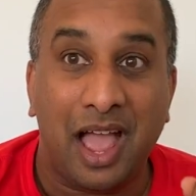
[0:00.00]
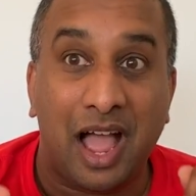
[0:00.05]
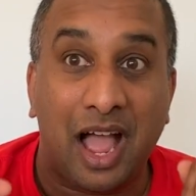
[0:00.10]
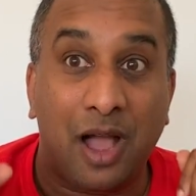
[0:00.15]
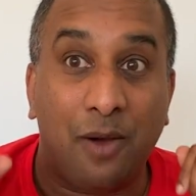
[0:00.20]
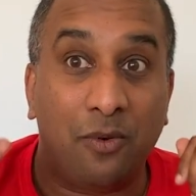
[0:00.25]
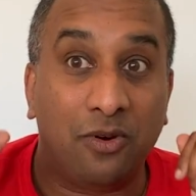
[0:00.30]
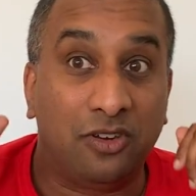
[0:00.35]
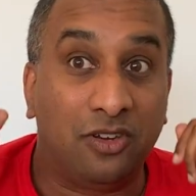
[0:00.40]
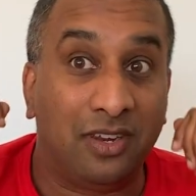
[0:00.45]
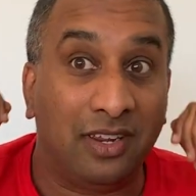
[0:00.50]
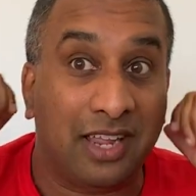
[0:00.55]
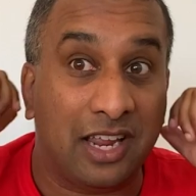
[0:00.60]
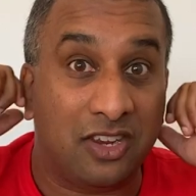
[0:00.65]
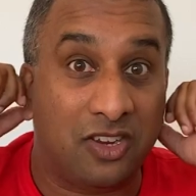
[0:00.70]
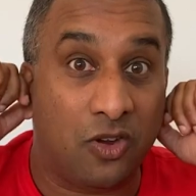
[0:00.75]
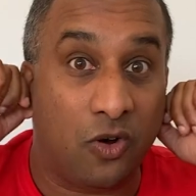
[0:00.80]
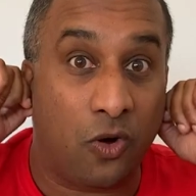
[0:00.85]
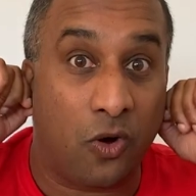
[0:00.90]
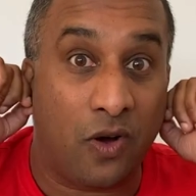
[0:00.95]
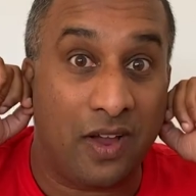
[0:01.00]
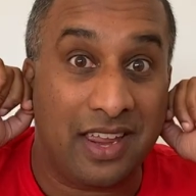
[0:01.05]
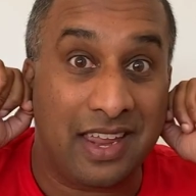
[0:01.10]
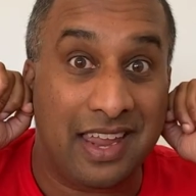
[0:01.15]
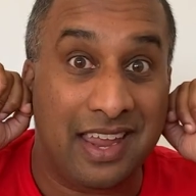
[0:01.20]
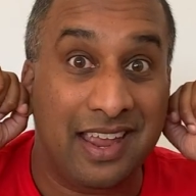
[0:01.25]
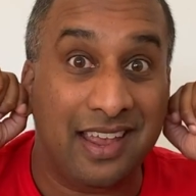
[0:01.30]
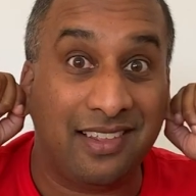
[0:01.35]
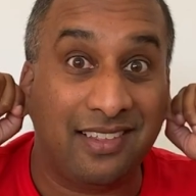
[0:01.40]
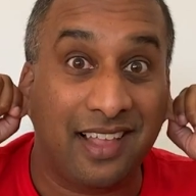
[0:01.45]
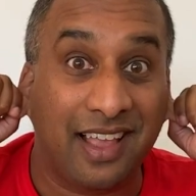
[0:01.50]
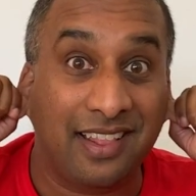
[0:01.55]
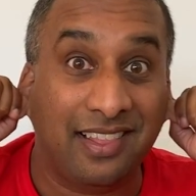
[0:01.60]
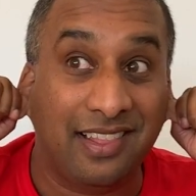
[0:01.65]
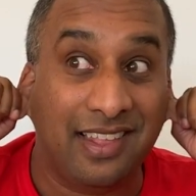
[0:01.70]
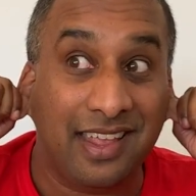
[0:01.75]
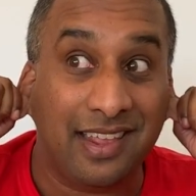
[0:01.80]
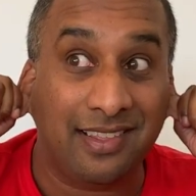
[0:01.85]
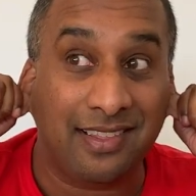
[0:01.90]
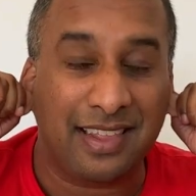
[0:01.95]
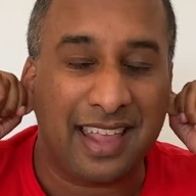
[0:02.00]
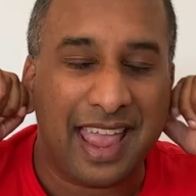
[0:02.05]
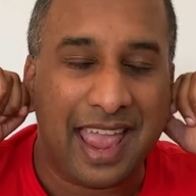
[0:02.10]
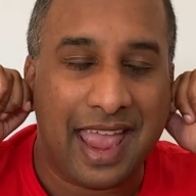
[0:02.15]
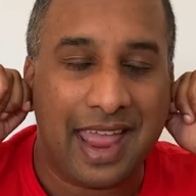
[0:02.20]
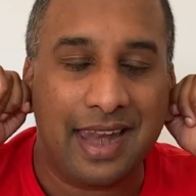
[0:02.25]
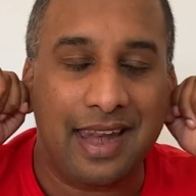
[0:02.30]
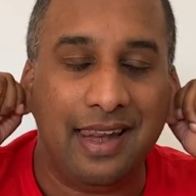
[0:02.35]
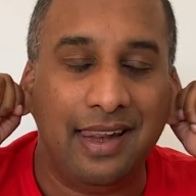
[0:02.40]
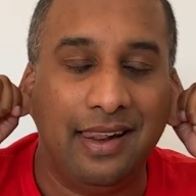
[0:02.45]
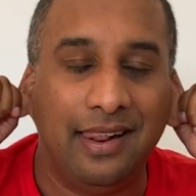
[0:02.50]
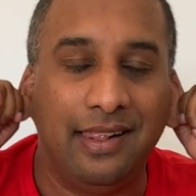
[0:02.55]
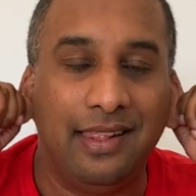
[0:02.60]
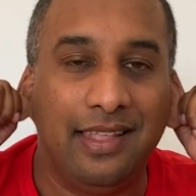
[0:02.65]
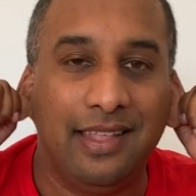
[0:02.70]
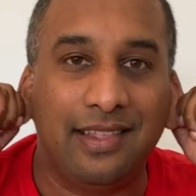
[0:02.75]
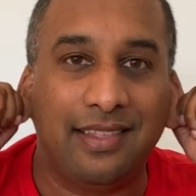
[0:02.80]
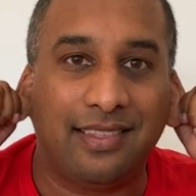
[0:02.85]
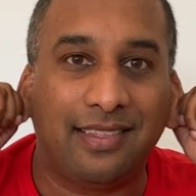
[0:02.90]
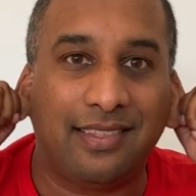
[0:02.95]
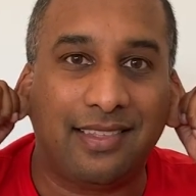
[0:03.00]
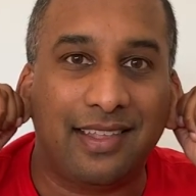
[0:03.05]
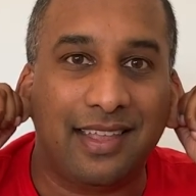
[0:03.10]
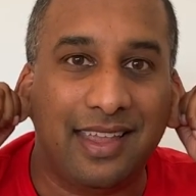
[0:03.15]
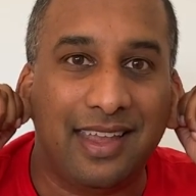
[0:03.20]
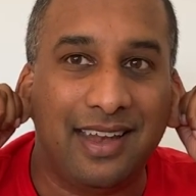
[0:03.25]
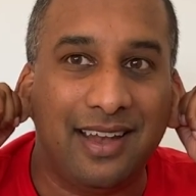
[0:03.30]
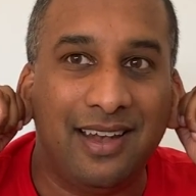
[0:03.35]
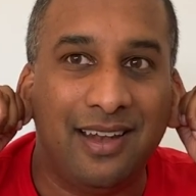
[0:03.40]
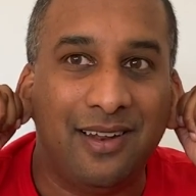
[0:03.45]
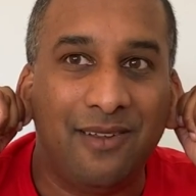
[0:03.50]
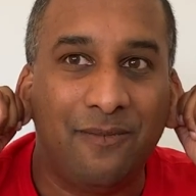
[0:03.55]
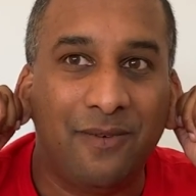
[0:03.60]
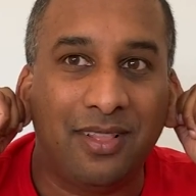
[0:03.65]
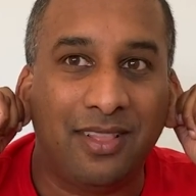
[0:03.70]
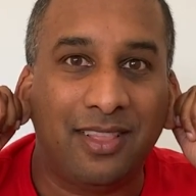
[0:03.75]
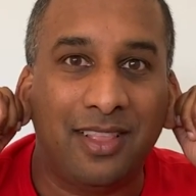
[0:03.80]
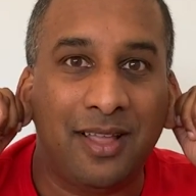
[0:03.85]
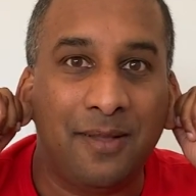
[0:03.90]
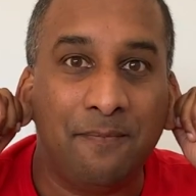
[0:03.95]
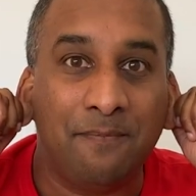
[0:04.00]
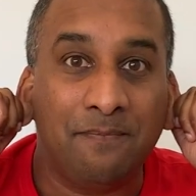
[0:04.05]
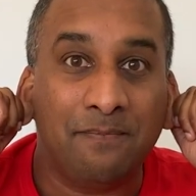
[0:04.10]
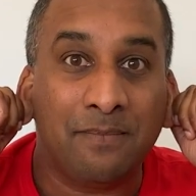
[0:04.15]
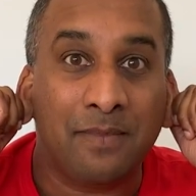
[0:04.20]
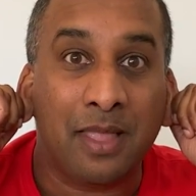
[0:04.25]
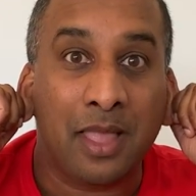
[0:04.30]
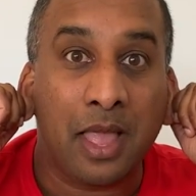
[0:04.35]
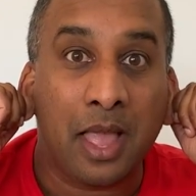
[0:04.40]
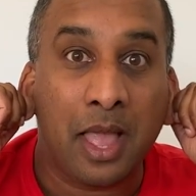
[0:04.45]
I want you to get your ears like this and listen with them,